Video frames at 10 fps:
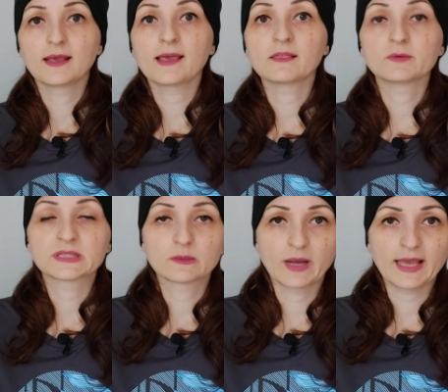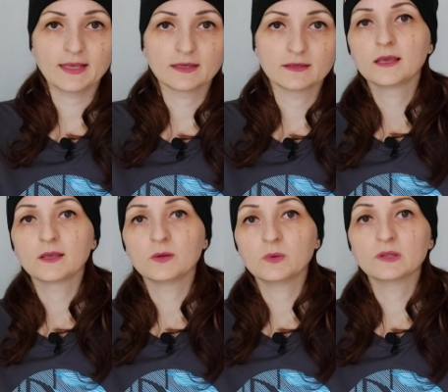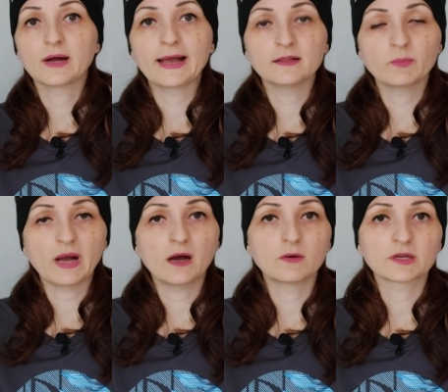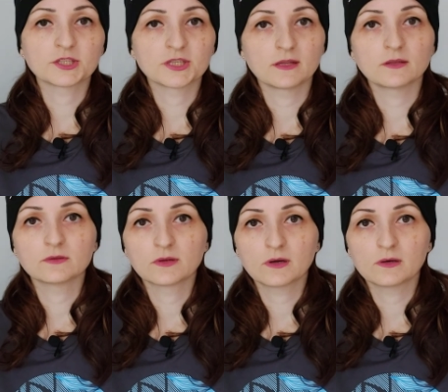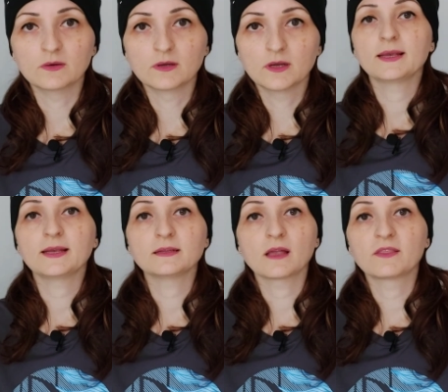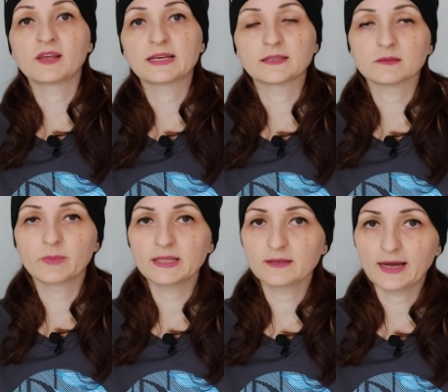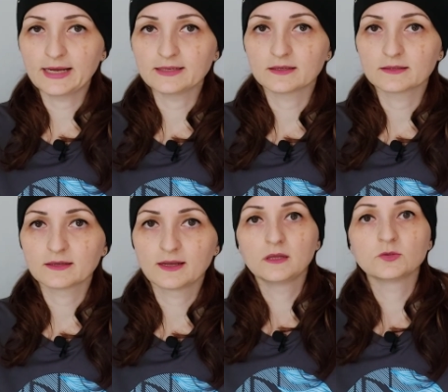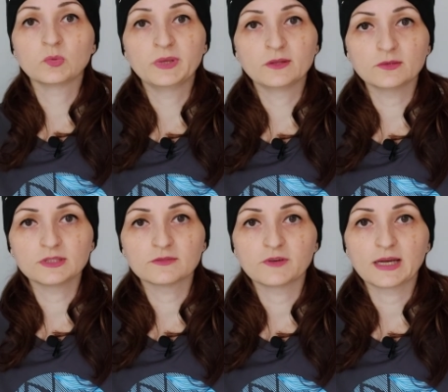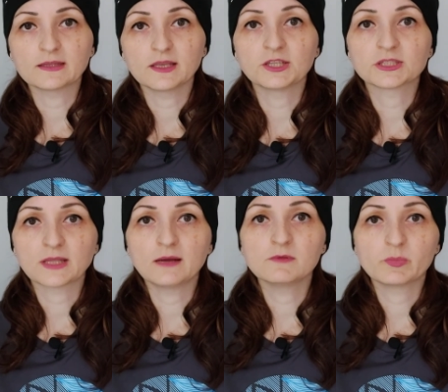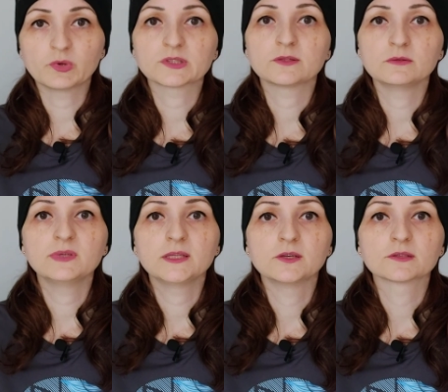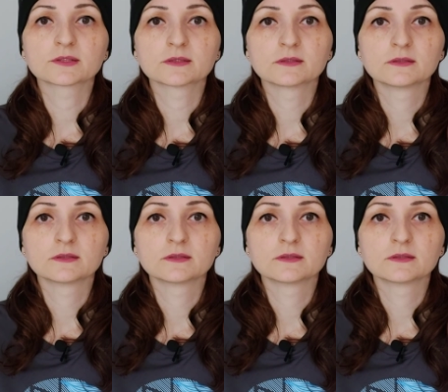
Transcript: In this way, you will help our channel grow. Hit the little bell icon to be notified each time we post new videos.